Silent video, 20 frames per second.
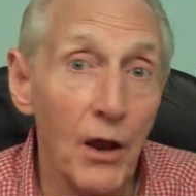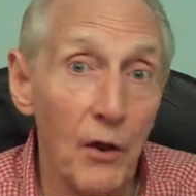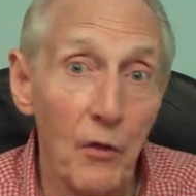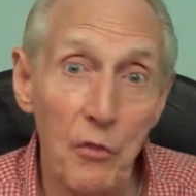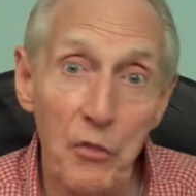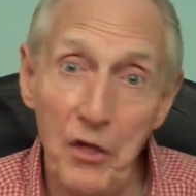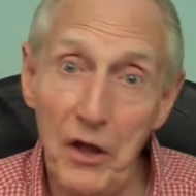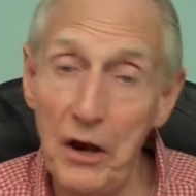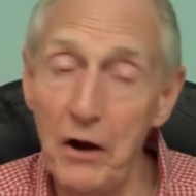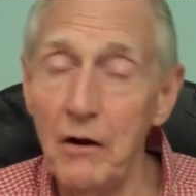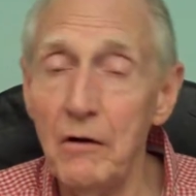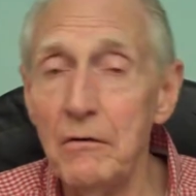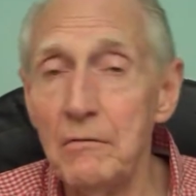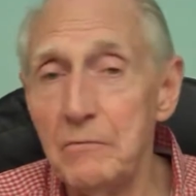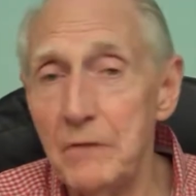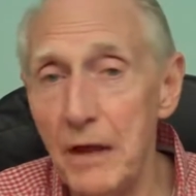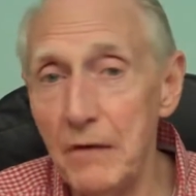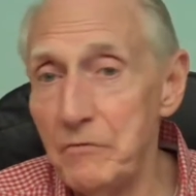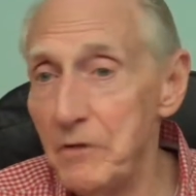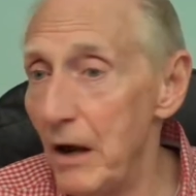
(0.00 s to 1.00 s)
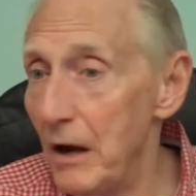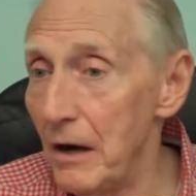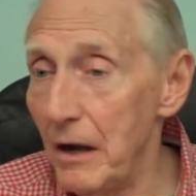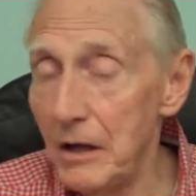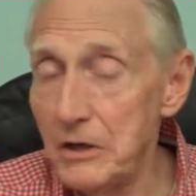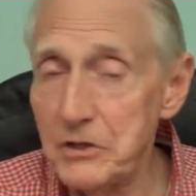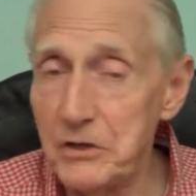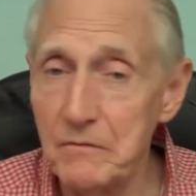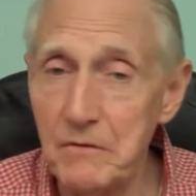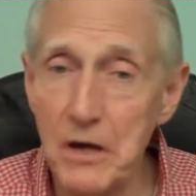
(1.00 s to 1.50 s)
They've got
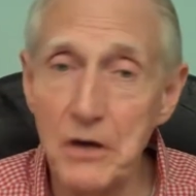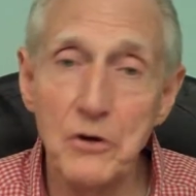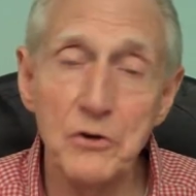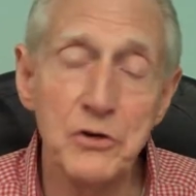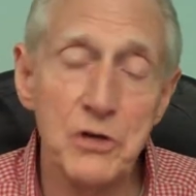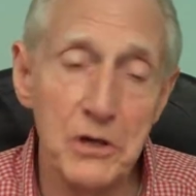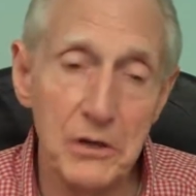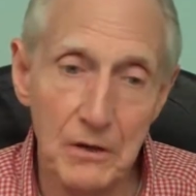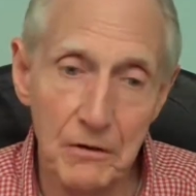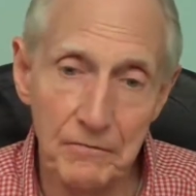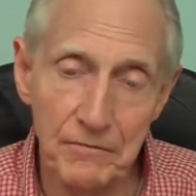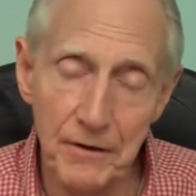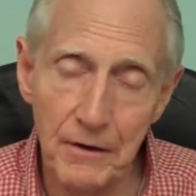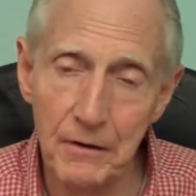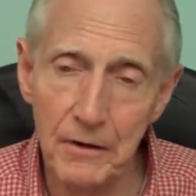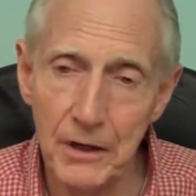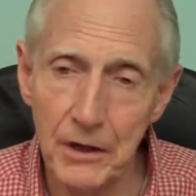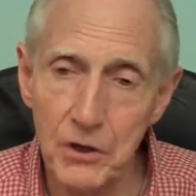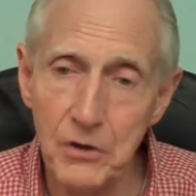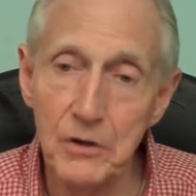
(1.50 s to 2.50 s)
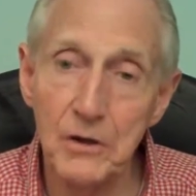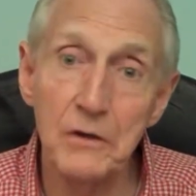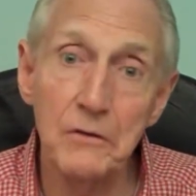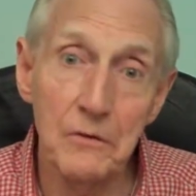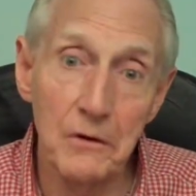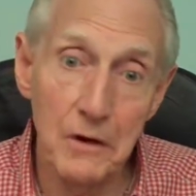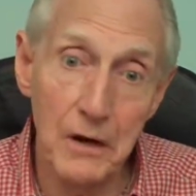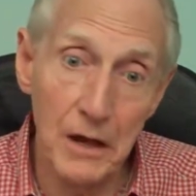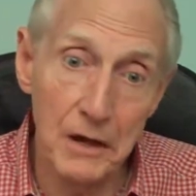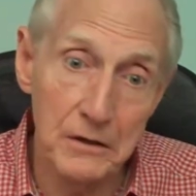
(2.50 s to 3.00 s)
lots of energy, they're feeling good,
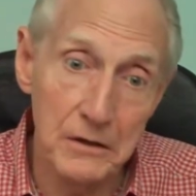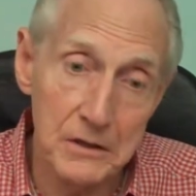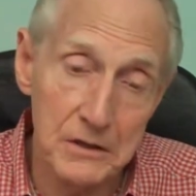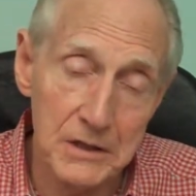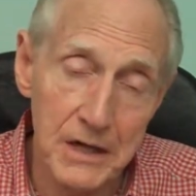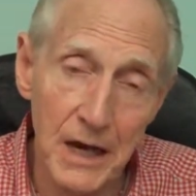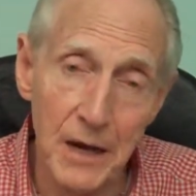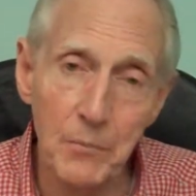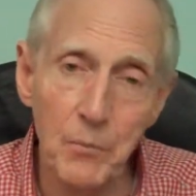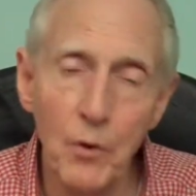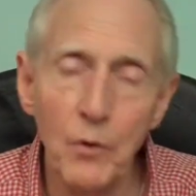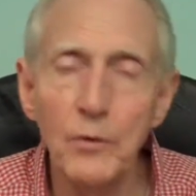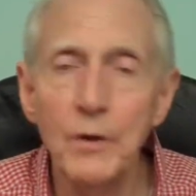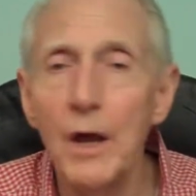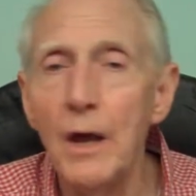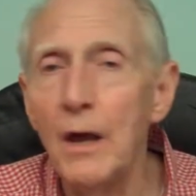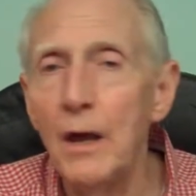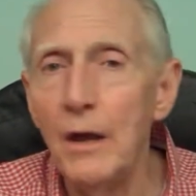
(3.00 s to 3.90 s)
they're not disabled.